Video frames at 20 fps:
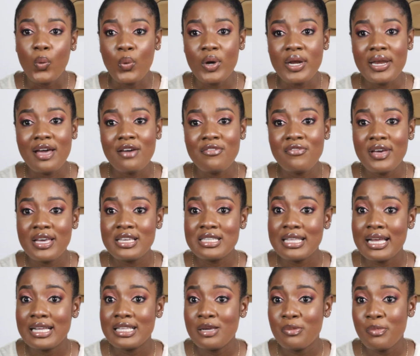When I first
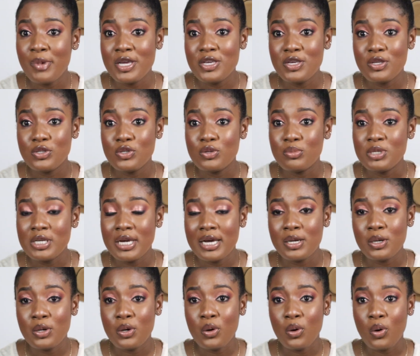started my YouTube
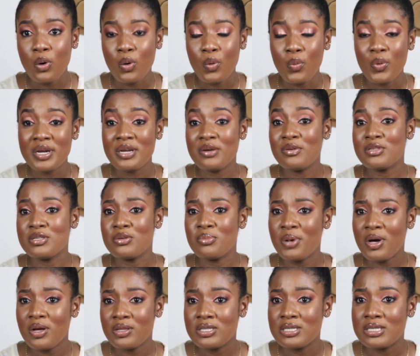channel, or when I was
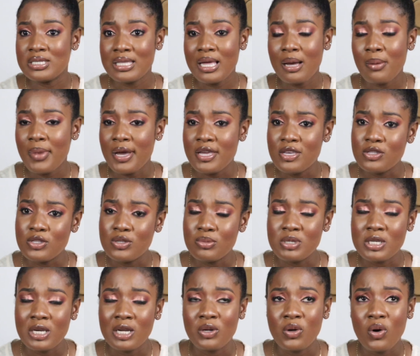about to start my YouTube
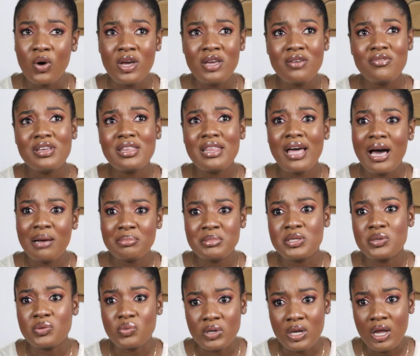channel, or even up
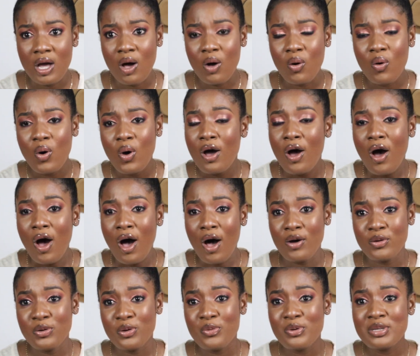till now, I
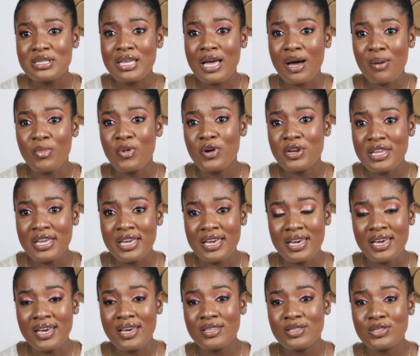would always come on
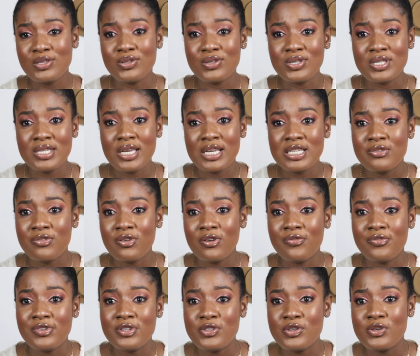here to search for
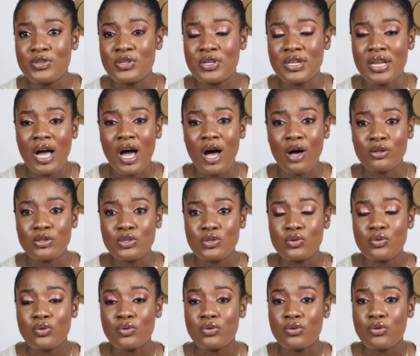videos on how
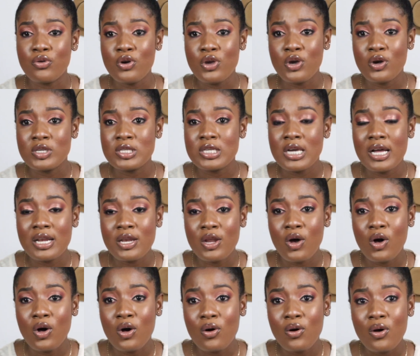to grow your
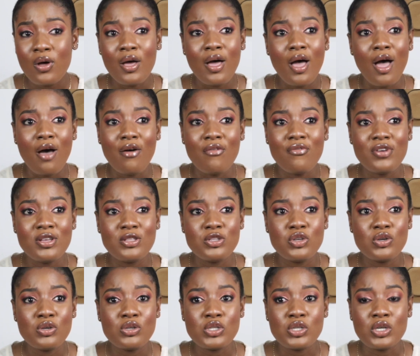channel,
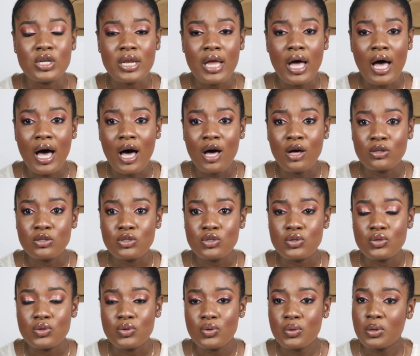videos on how
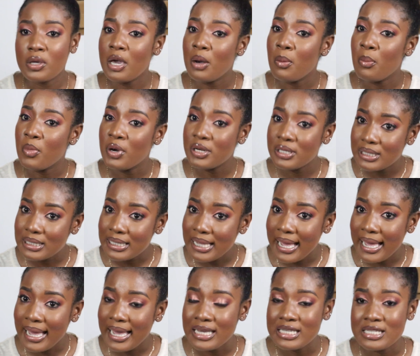to get
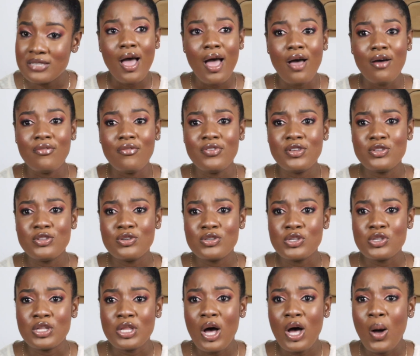monetized,
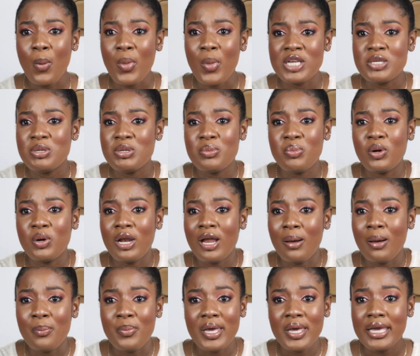videos on how much people
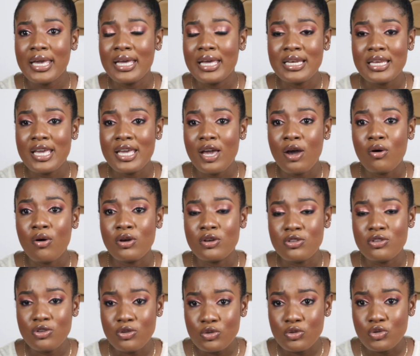are making here
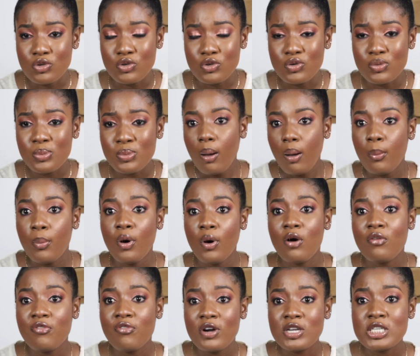on YouTube.
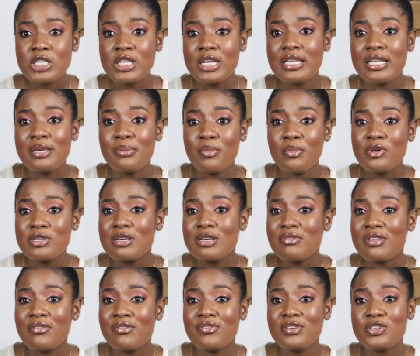But unfortunately, most of
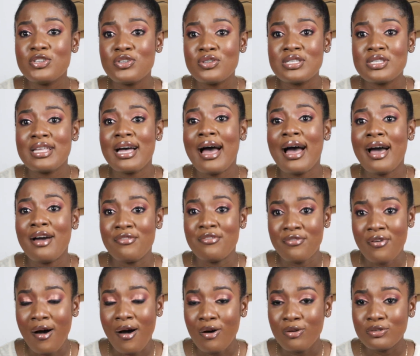the videos that I
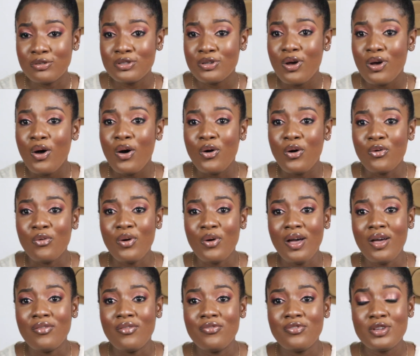found
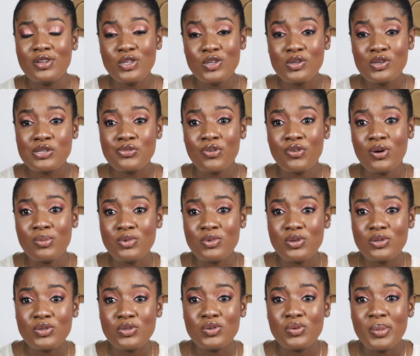were videos from
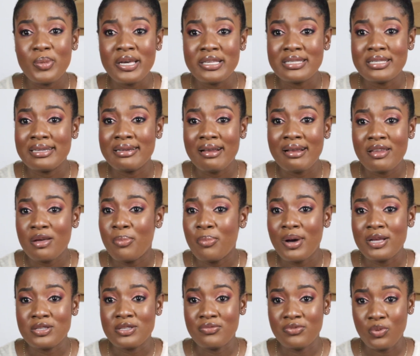YouTubers in other
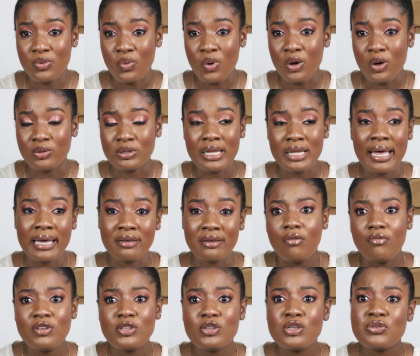parts of the world, like
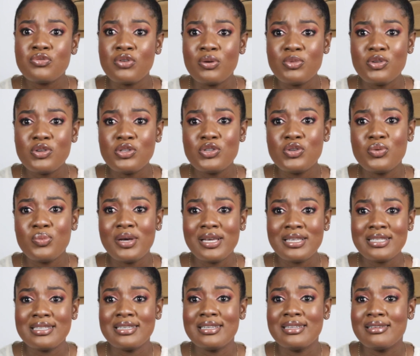videos from
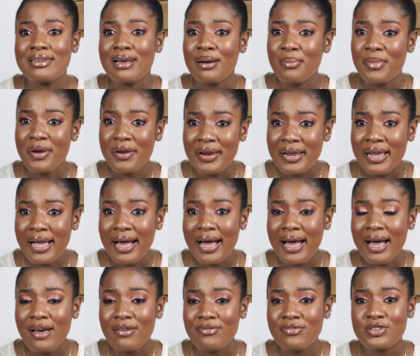YouTubers in
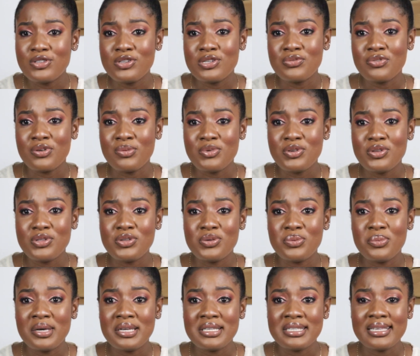America, videos from
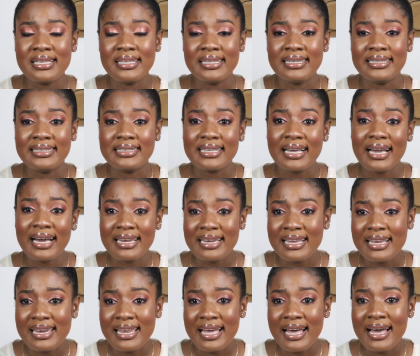YouTubers in
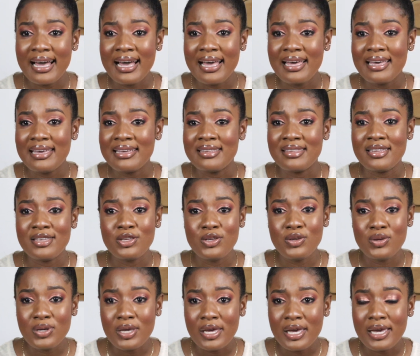Canada and the
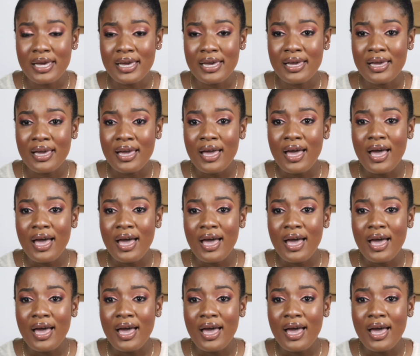U K,